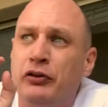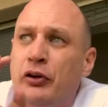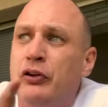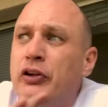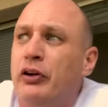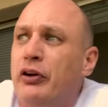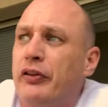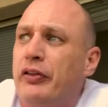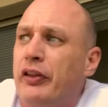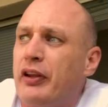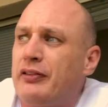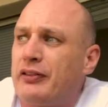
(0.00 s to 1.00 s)
Turning on
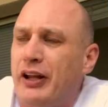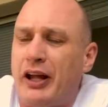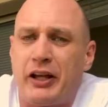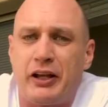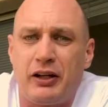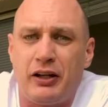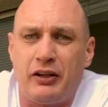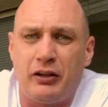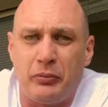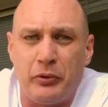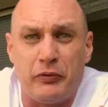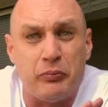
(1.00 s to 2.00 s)
things like a
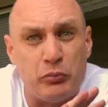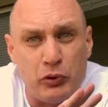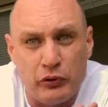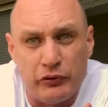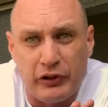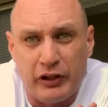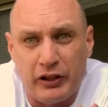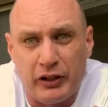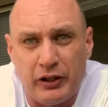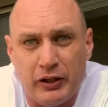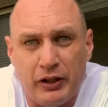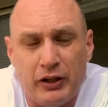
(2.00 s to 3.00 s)
little bit of
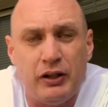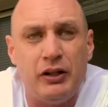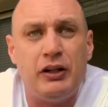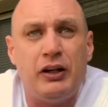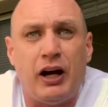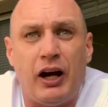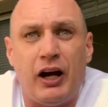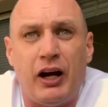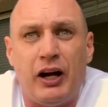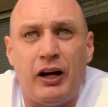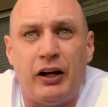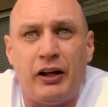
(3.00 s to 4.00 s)
music.
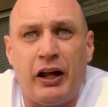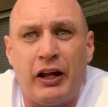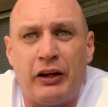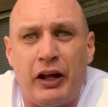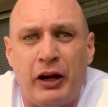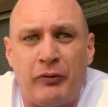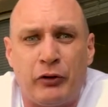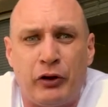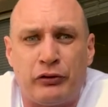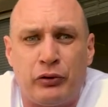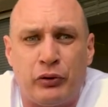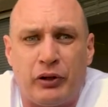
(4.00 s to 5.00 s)
And I'm
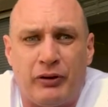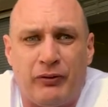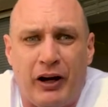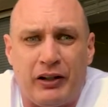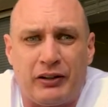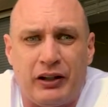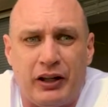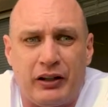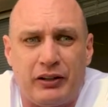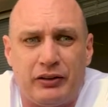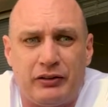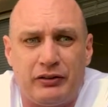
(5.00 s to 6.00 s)
not talking about
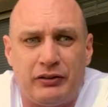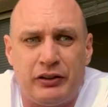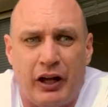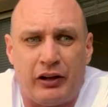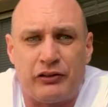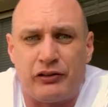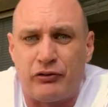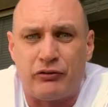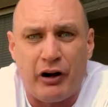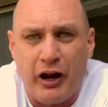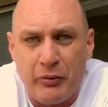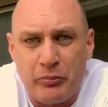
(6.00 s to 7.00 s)
like gangster
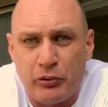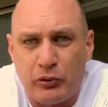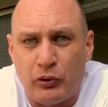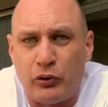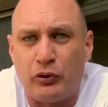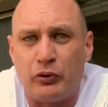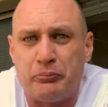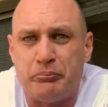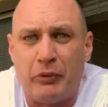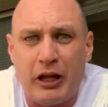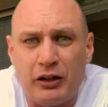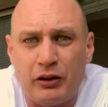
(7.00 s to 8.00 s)
rap or
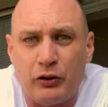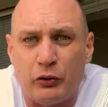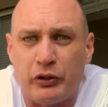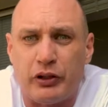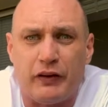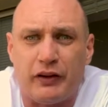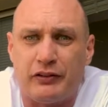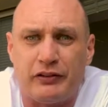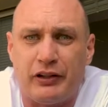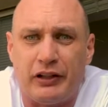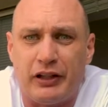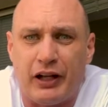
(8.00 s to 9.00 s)
metal or anything
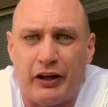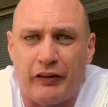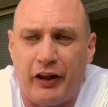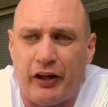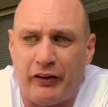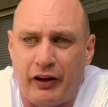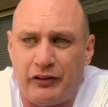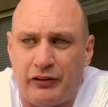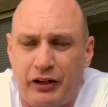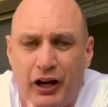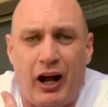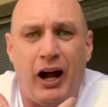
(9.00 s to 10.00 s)
silly like that.
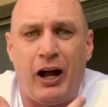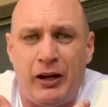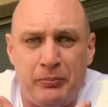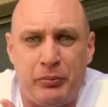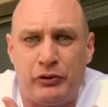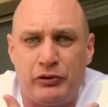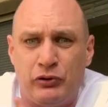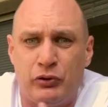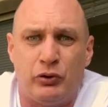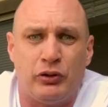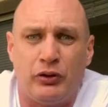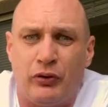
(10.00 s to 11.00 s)
That's going to hyper
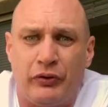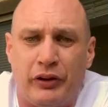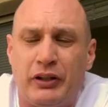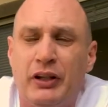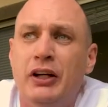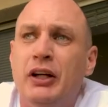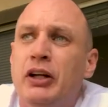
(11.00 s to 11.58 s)
you and the whole thing.